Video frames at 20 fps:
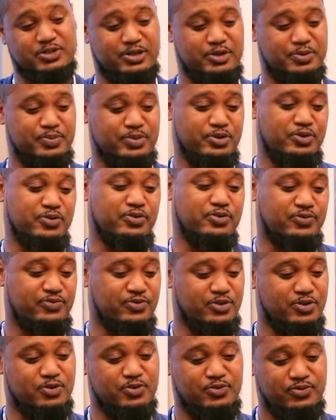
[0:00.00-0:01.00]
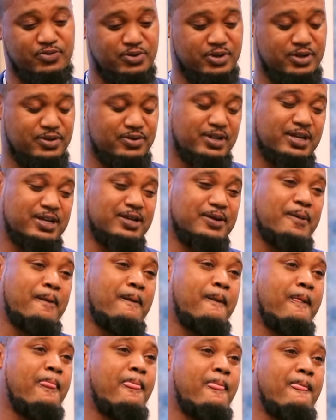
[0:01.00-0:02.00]
a little bit over the phone for them, like,
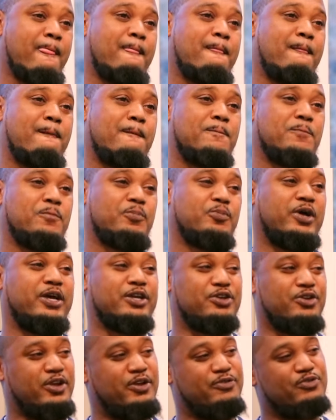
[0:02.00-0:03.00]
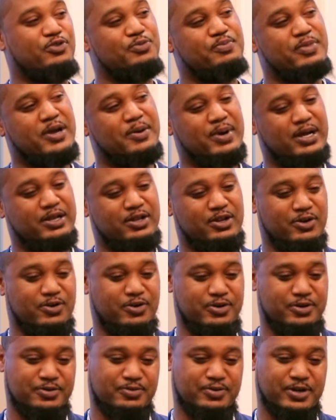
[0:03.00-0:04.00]
like if you met my
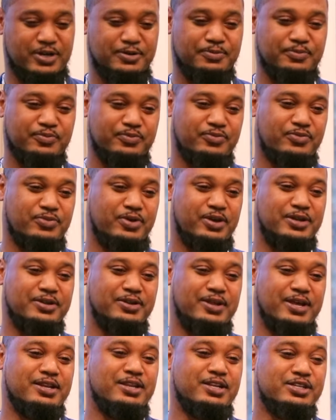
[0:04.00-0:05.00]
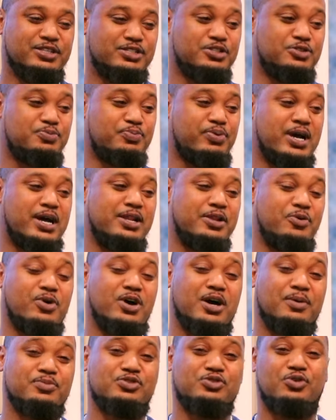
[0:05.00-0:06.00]
daughter, right? And and this is probably
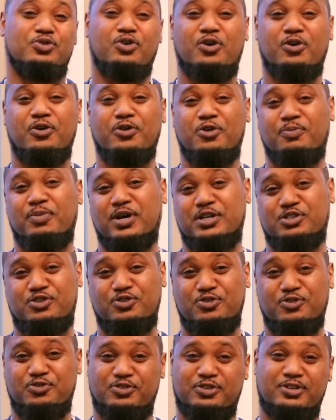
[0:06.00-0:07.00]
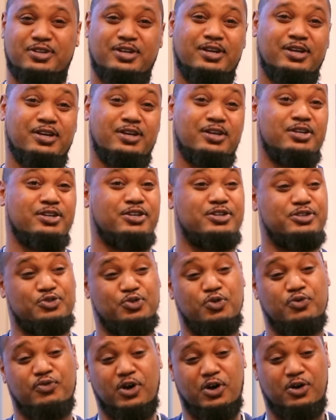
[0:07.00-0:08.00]
why I'm so hard on my children because
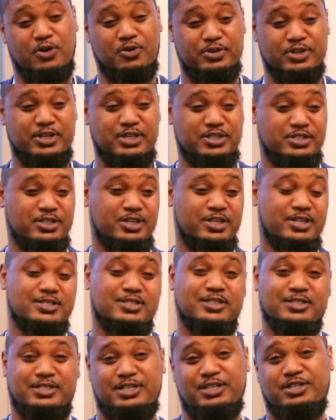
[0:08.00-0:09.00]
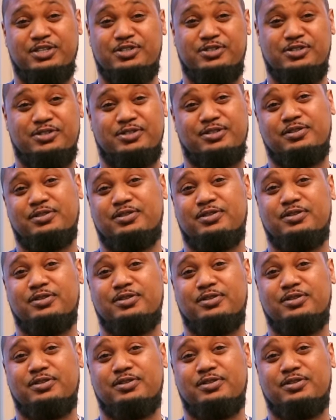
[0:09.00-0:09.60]
over all these years of teaching,